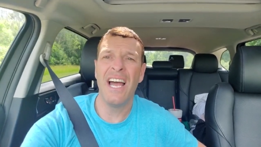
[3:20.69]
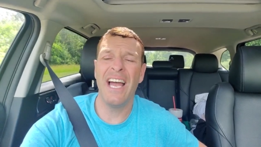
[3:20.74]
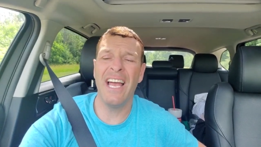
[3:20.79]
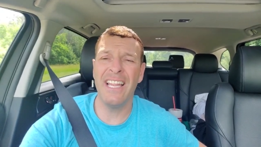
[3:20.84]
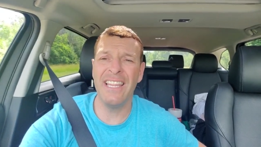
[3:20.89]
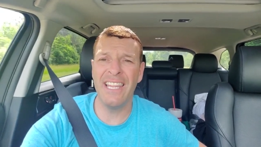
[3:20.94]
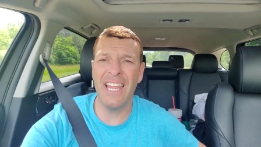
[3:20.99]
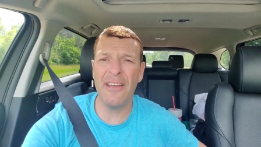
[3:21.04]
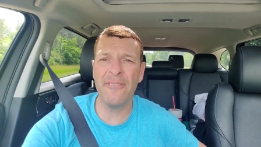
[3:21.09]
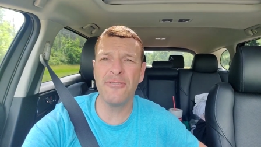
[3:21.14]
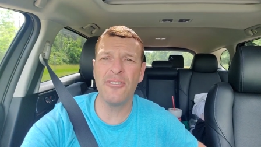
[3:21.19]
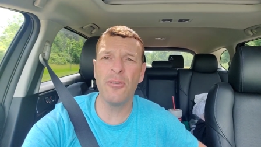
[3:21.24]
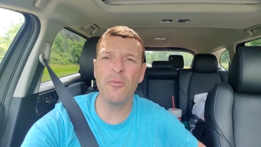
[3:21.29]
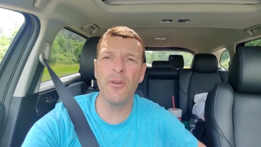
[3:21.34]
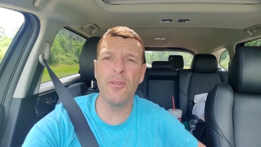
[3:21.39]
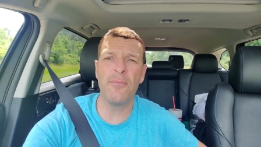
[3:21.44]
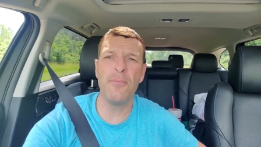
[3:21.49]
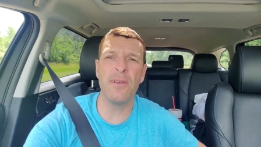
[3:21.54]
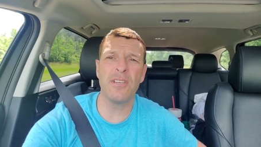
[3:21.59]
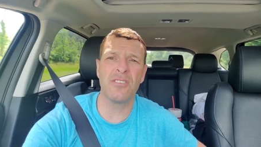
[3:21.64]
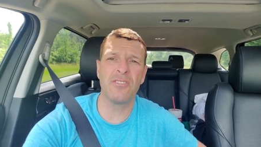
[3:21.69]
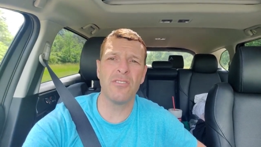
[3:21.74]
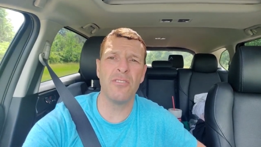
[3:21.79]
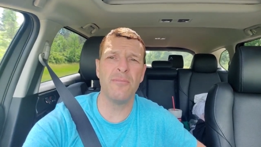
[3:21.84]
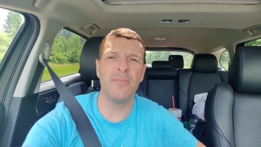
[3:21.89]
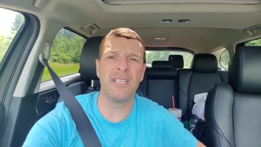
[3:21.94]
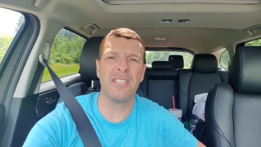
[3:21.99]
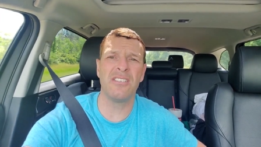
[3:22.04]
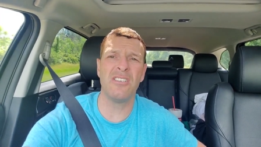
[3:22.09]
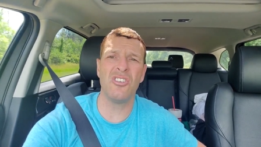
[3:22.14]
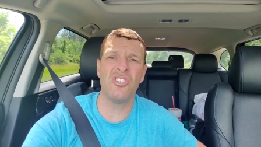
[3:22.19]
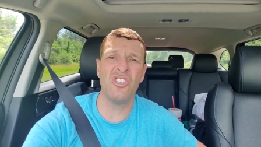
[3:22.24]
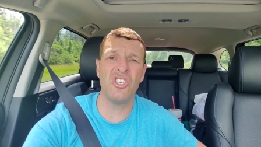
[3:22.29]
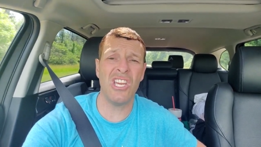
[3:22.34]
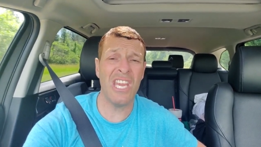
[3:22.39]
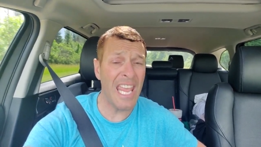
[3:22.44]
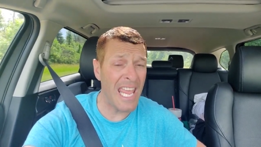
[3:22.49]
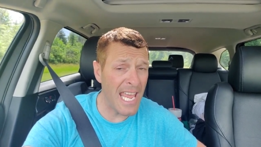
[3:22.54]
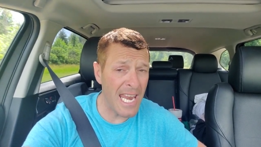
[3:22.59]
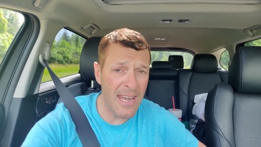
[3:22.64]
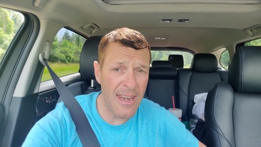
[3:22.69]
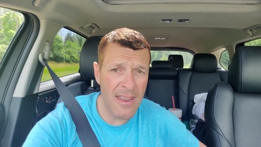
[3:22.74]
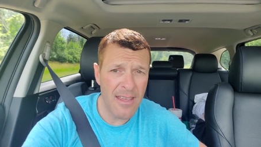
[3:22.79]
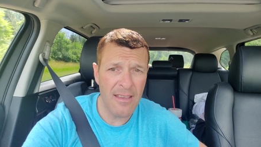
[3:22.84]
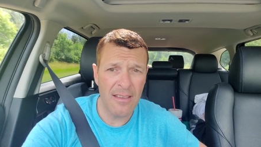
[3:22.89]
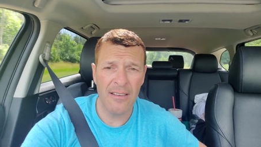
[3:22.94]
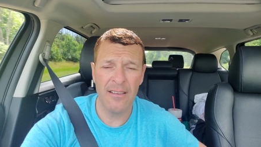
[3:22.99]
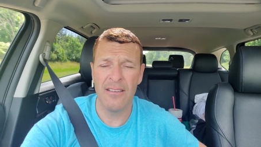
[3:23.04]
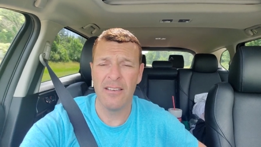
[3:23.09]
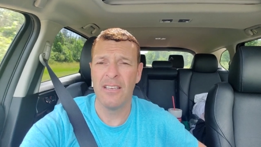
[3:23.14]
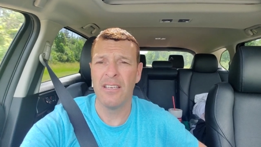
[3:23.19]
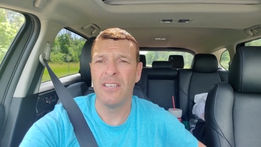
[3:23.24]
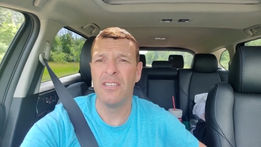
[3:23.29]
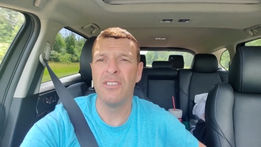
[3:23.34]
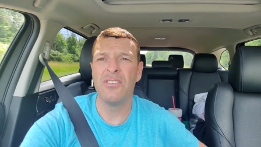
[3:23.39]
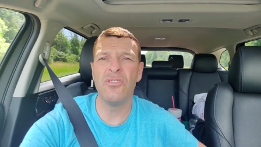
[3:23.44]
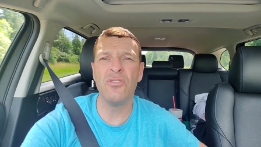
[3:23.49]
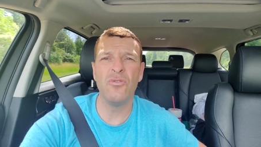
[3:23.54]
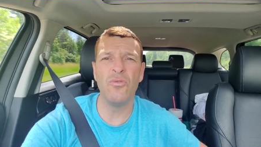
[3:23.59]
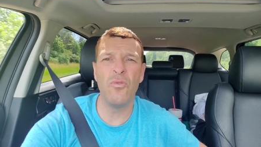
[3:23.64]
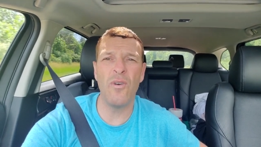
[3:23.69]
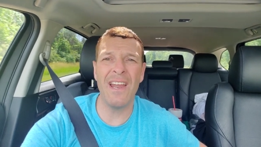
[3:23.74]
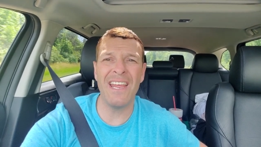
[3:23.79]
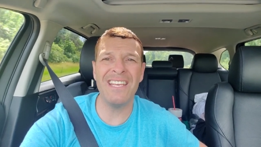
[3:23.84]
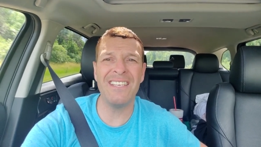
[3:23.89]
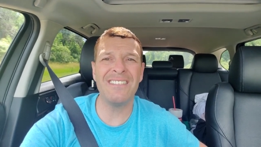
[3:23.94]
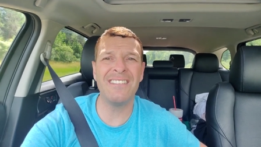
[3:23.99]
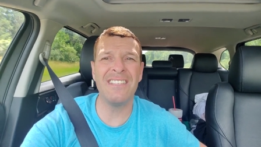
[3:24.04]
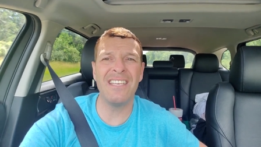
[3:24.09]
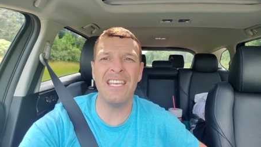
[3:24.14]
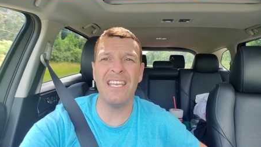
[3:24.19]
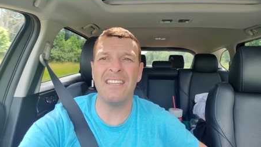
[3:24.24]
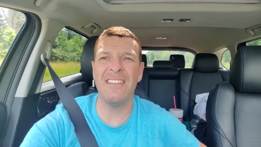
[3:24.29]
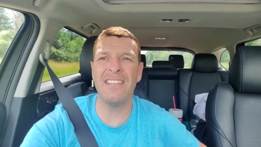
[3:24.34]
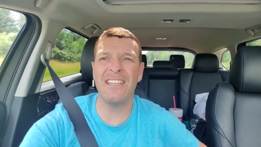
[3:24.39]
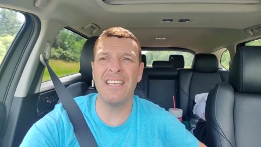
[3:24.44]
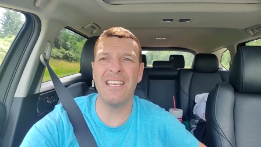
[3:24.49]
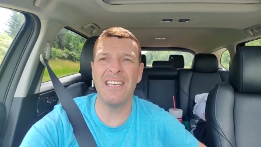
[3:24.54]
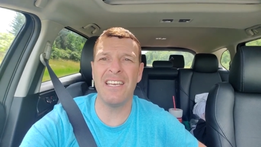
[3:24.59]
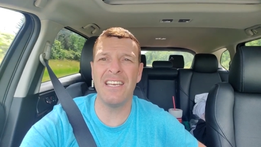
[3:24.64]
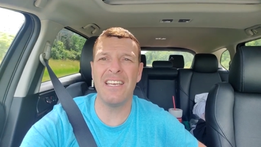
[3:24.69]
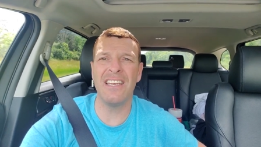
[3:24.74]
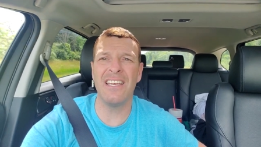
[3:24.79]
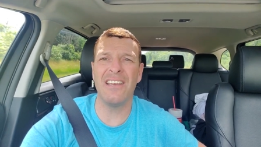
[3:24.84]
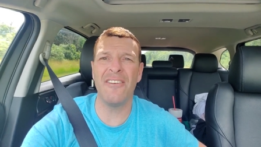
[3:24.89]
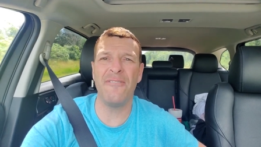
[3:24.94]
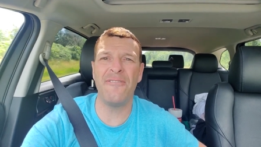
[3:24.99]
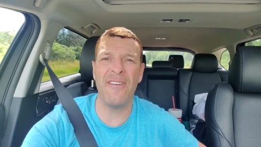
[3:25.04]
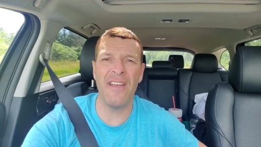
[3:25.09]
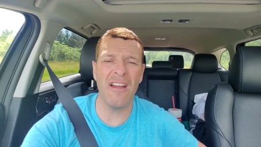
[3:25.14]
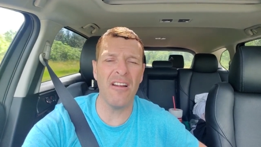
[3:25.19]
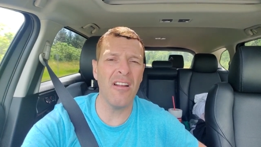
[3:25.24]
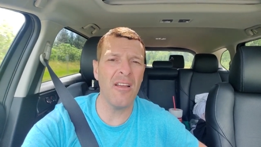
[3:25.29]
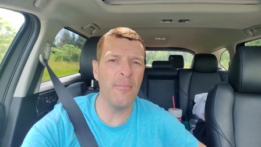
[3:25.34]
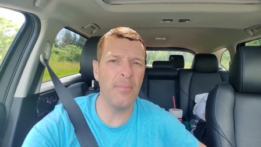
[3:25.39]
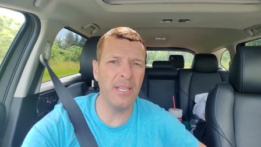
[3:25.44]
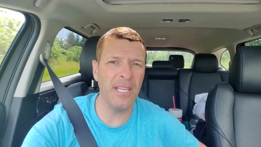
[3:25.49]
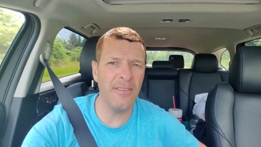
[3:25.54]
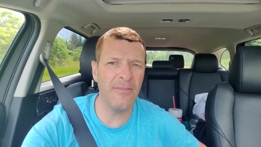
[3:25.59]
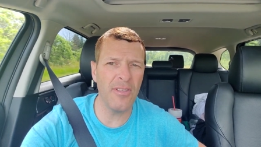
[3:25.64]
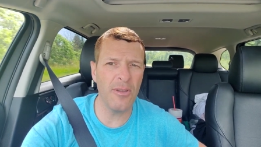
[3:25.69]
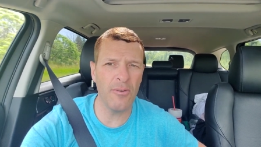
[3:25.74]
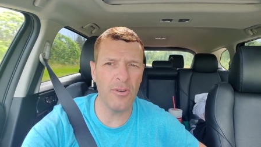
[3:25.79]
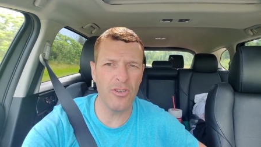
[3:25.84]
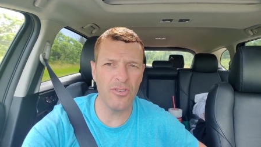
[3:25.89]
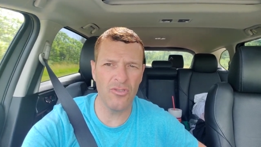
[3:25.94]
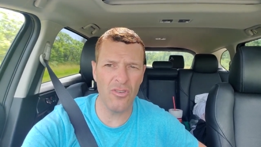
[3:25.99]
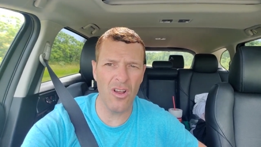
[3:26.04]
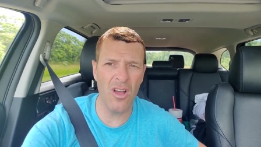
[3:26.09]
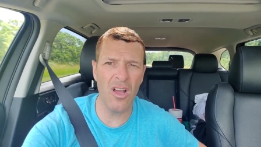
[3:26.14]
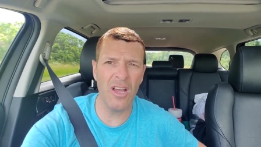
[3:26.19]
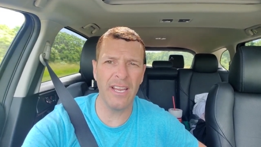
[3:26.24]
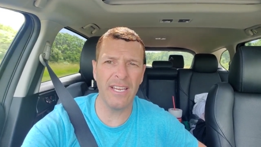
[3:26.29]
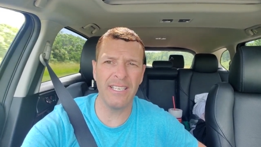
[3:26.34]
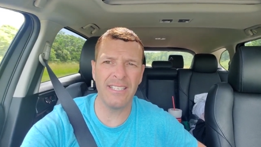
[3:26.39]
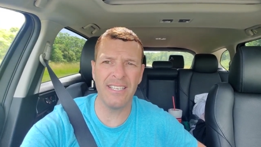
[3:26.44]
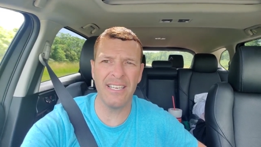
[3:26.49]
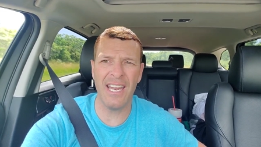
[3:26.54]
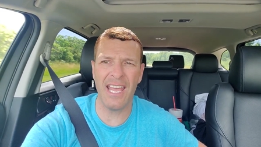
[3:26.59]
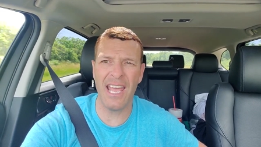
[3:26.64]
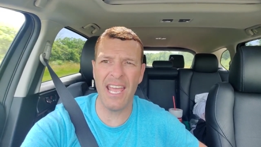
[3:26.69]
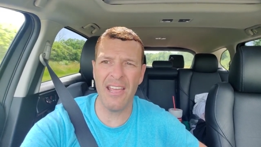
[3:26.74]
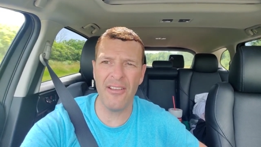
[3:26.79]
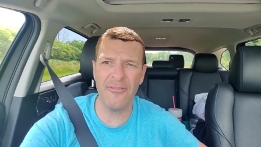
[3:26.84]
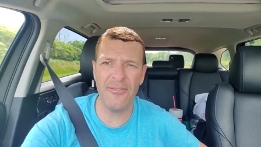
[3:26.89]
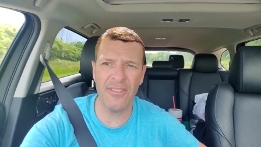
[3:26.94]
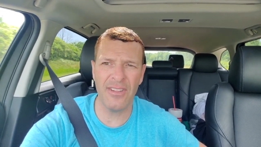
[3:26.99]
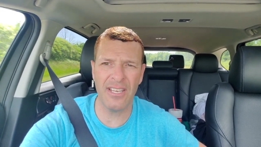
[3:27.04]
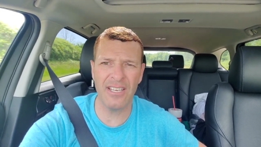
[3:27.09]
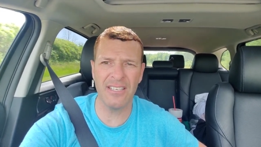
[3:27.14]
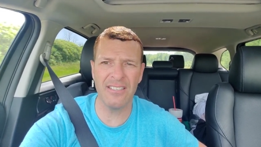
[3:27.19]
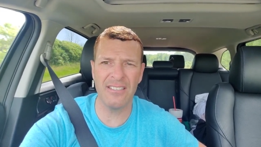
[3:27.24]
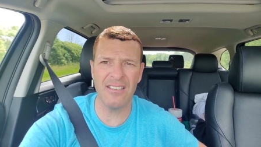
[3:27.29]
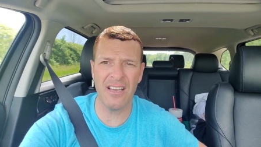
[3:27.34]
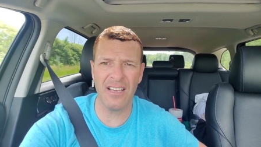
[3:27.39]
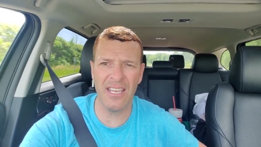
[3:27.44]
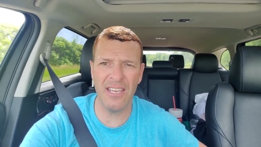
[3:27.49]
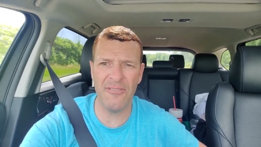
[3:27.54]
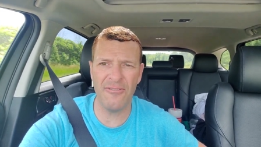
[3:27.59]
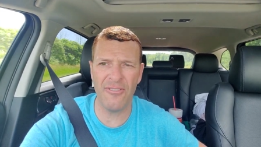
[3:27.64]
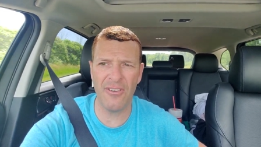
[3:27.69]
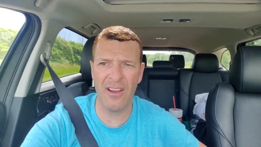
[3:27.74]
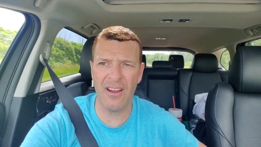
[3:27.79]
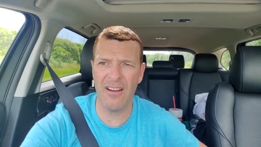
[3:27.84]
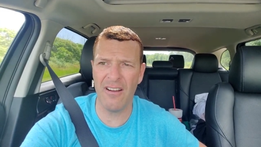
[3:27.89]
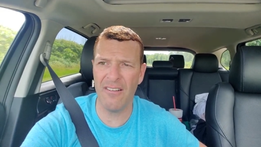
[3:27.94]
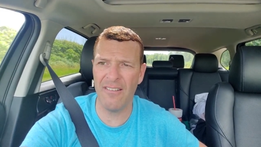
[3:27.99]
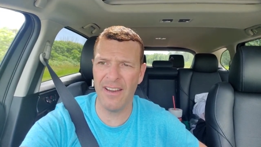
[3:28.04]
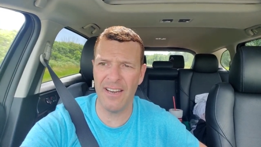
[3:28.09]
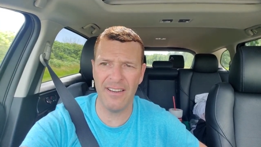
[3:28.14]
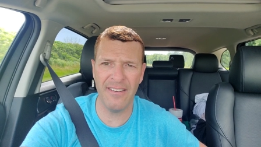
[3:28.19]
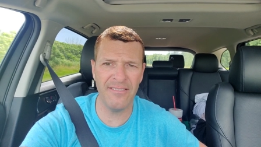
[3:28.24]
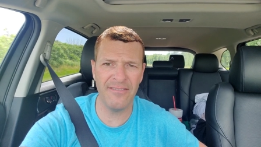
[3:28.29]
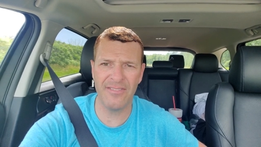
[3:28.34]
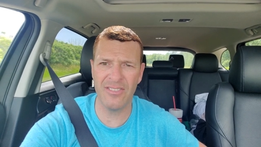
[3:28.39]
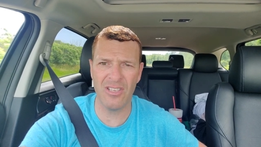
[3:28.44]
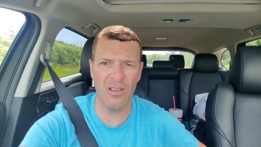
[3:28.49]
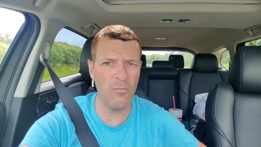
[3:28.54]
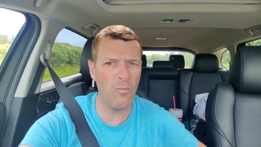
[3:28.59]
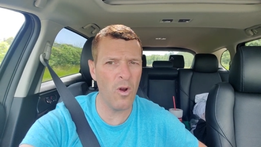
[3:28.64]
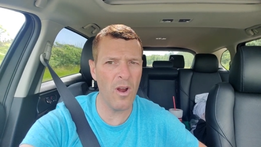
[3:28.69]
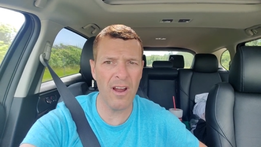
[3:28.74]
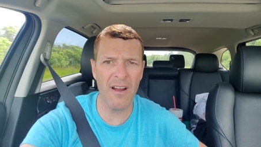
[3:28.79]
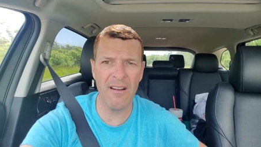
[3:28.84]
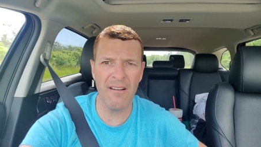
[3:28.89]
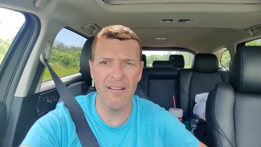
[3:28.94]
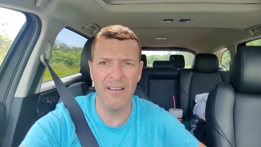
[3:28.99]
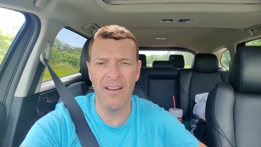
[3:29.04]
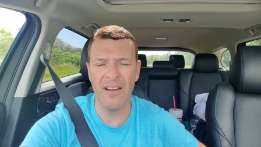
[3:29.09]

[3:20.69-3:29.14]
I left her with Mr. and Mrs. Sheehan to race in the fair. I believe they were drawing today for the Kentucky Fair in somewhere.